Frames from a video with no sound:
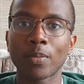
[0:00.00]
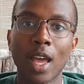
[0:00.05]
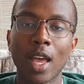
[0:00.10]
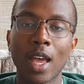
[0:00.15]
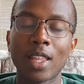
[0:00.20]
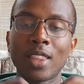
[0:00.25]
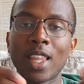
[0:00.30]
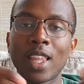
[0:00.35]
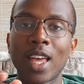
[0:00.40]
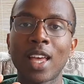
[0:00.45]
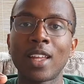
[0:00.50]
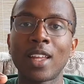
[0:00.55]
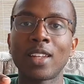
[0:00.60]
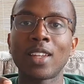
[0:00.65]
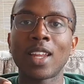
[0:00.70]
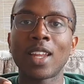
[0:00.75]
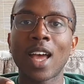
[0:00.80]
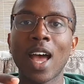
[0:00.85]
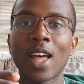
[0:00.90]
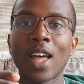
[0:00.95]
And
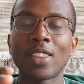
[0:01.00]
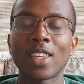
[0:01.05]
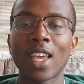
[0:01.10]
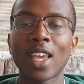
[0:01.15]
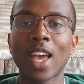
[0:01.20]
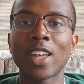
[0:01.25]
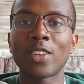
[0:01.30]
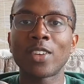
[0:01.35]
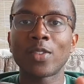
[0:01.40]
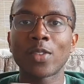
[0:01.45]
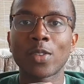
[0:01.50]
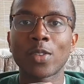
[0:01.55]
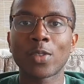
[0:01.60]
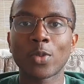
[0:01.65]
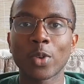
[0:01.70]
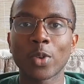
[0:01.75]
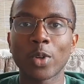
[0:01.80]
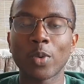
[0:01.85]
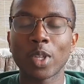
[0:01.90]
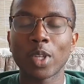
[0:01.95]
then at the end of the
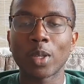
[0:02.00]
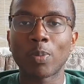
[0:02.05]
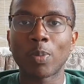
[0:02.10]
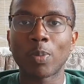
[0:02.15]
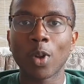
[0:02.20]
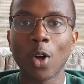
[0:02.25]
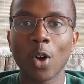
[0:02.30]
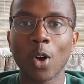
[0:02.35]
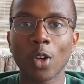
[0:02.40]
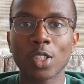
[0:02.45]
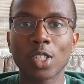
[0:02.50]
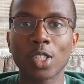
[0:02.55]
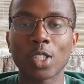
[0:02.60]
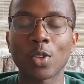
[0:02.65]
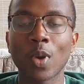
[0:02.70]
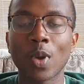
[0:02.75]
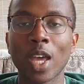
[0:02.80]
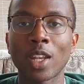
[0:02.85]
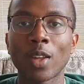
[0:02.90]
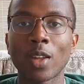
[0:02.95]
3 week blocks,
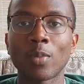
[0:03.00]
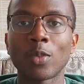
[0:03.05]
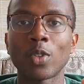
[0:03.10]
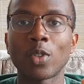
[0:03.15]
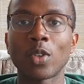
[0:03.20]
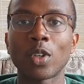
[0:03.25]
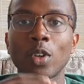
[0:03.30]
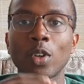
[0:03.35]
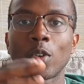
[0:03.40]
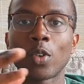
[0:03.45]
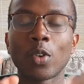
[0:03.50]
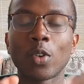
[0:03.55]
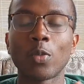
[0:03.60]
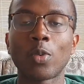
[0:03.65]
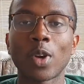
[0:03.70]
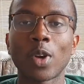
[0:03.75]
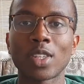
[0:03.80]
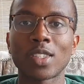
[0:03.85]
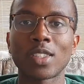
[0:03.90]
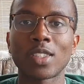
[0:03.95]
you end up doing a group
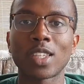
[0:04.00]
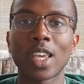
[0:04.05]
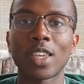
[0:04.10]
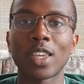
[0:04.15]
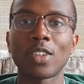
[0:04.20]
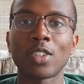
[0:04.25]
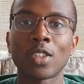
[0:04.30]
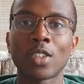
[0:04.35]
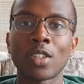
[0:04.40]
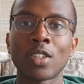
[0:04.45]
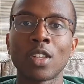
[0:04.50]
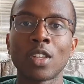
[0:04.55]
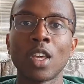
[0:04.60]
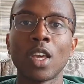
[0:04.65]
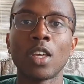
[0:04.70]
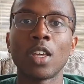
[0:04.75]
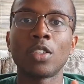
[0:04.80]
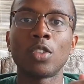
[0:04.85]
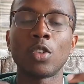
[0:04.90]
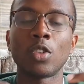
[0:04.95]
presentation
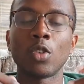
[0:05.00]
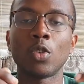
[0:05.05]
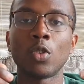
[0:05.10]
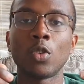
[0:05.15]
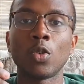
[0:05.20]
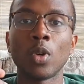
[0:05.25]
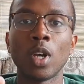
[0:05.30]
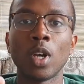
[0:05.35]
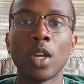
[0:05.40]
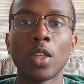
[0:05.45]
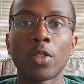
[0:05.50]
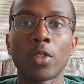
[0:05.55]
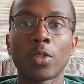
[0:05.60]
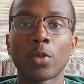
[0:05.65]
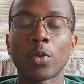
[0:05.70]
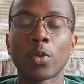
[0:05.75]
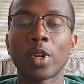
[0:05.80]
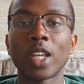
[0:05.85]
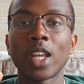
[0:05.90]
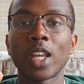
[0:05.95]
to
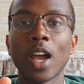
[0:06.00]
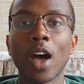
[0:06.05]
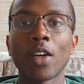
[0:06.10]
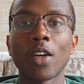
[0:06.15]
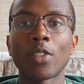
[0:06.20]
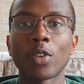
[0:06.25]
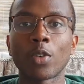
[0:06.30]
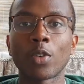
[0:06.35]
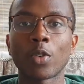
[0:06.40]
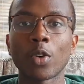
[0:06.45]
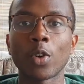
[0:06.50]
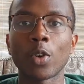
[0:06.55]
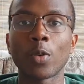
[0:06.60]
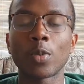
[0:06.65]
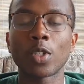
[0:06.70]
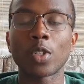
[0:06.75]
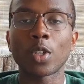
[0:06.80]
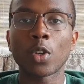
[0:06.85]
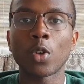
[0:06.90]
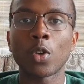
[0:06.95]
3 other
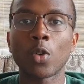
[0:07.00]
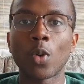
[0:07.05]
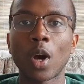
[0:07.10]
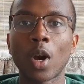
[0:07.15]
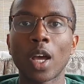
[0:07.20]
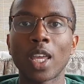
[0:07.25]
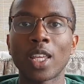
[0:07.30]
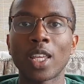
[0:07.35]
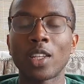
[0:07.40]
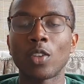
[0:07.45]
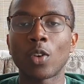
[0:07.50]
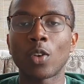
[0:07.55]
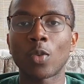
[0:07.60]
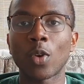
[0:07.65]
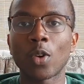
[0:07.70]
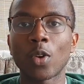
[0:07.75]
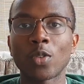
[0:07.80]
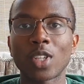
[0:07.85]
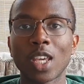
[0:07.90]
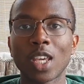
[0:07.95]
groups who are in your
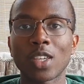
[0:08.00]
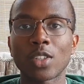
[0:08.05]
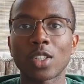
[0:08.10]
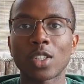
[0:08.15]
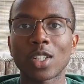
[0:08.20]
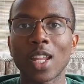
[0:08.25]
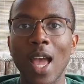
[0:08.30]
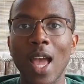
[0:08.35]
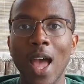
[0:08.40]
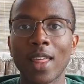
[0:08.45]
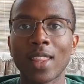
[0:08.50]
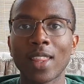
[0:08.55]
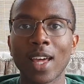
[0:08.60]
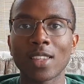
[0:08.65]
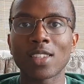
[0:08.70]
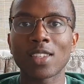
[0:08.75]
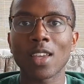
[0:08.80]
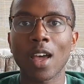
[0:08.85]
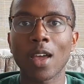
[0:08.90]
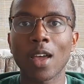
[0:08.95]
rotation at
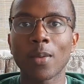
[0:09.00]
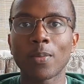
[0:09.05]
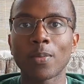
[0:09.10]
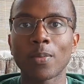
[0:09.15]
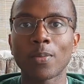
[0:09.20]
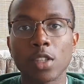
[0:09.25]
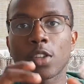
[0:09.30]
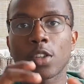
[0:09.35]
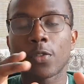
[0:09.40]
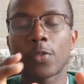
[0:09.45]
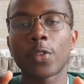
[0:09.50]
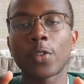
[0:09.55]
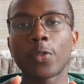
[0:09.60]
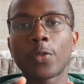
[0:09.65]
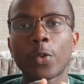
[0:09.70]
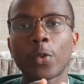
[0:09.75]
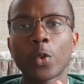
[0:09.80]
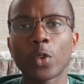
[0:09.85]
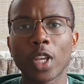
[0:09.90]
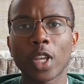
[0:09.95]
that time. So for the
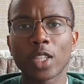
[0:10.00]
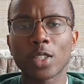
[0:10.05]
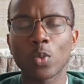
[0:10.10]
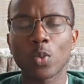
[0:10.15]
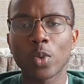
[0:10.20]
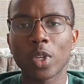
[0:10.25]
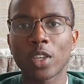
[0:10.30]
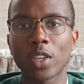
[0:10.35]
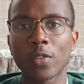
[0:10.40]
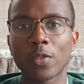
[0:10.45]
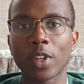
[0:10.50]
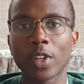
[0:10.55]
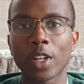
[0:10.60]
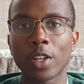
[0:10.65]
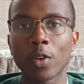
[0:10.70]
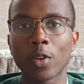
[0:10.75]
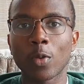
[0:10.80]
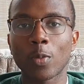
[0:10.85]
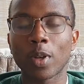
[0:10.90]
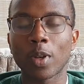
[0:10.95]
4 days a week of
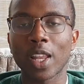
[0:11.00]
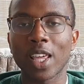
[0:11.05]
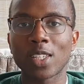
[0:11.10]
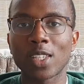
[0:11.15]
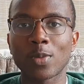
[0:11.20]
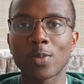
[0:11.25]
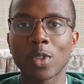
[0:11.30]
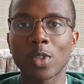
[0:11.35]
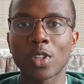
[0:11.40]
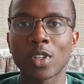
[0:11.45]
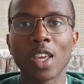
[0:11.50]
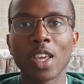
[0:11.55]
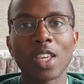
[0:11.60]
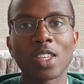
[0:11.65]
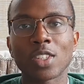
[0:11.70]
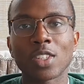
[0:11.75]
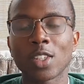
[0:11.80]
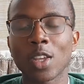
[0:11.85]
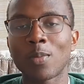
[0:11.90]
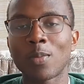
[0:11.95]
clinical placement,
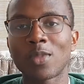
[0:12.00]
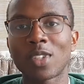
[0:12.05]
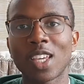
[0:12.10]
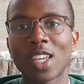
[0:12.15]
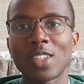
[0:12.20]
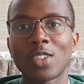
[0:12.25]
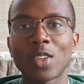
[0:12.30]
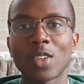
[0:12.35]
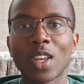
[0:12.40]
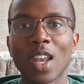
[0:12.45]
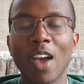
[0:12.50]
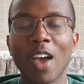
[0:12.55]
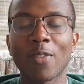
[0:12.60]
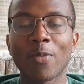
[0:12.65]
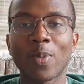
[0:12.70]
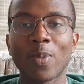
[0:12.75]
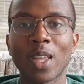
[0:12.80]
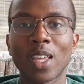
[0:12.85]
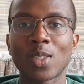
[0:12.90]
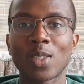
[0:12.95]
some days you can
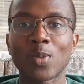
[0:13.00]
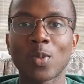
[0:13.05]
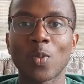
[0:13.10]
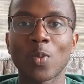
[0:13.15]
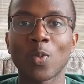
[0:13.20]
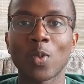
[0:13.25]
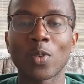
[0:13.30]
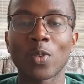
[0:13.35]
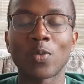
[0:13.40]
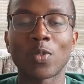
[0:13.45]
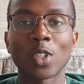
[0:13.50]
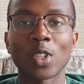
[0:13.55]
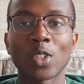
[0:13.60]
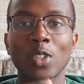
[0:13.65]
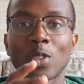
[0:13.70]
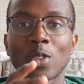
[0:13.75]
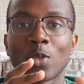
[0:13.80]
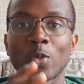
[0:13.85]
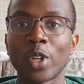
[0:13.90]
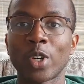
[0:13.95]
have placement with
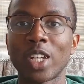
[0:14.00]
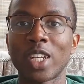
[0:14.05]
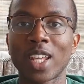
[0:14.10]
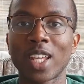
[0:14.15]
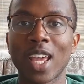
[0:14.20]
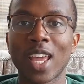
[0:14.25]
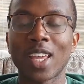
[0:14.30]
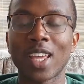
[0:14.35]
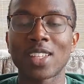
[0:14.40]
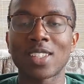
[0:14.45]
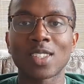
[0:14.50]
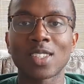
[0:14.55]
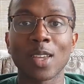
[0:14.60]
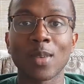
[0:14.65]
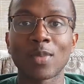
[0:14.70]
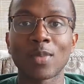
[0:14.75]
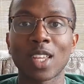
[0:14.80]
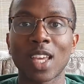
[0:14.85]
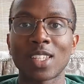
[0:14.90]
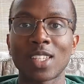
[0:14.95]
just 3 days,
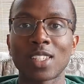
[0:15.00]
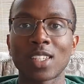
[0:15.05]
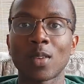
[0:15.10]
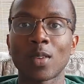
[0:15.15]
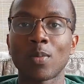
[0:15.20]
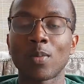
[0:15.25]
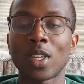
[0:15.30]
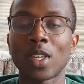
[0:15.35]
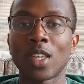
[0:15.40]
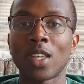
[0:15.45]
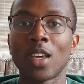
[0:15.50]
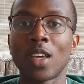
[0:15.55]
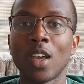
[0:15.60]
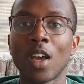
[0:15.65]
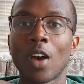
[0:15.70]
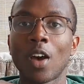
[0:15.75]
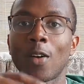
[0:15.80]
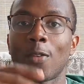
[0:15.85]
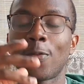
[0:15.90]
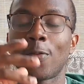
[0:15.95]
some days it can be
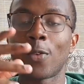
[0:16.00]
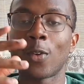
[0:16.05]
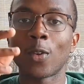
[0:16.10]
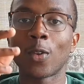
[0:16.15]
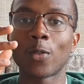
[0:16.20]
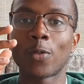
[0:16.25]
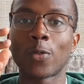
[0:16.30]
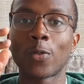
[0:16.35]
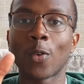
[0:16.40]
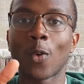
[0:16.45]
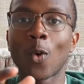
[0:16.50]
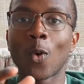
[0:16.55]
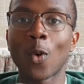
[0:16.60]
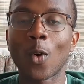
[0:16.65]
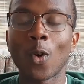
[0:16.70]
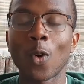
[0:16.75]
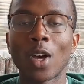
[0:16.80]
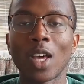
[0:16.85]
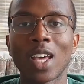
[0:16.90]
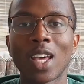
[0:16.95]
a full
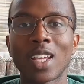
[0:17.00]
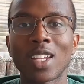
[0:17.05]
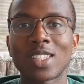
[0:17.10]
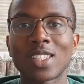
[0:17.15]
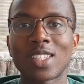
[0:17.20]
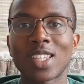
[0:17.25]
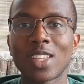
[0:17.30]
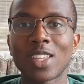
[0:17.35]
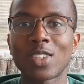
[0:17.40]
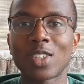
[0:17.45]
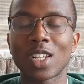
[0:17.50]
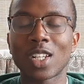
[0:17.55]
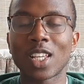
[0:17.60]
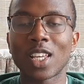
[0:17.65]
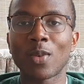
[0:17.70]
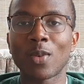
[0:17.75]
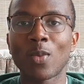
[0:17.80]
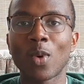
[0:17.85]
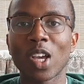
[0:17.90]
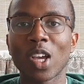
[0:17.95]
4, and essentially
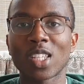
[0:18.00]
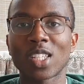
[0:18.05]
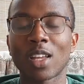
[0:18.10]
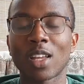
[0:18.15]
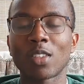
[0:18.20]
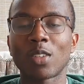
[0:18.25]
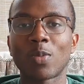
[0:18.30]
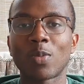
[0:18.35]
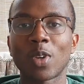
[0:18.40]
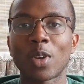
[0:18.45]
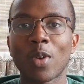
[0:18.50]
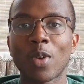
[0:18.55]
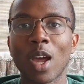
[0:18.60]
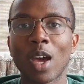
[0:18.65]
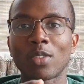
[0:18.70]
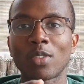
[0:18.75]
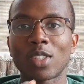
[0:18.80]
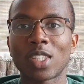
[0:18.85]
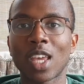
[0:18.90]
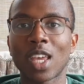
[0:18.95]
it works out to be
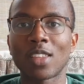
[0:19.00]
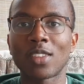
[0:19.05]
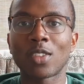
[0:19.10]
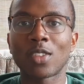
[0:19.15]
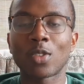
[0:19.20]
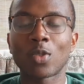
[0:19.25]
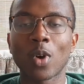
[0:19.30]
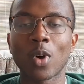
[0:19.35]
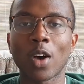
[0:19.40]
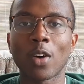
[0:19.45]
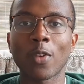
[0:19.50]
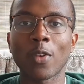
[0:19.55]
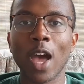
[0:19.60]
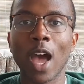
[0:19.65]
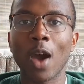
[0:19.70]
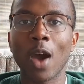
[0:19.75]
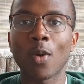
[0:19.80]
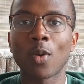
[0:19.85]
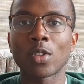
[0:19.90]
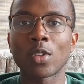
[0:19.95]
around 10 to 12
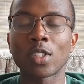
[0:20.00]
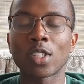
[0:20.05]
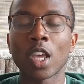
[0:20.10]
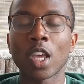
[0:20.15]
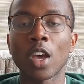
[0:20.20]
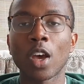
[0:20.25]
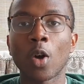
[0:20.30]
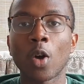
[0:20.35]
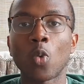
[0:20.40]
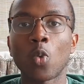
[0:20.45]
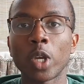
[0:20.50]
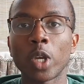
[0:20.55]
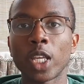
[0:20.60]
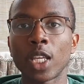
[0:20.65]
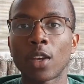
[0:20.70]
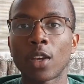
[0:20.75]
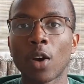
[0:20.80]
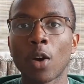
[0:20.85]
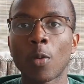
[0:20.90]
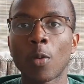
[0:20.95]
hours a
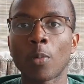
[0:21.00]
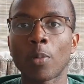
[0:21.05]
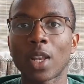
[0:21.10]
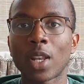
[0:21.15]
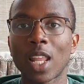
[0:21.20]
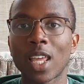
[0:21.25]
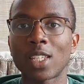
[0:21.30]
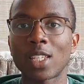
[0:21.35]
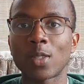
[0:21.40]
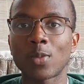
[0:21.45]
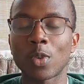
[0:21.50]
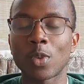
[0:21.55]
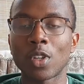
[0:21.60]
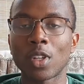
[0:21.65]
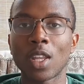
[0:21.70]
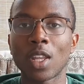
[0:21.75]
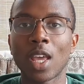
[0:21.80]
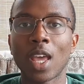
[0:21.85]
week on placement.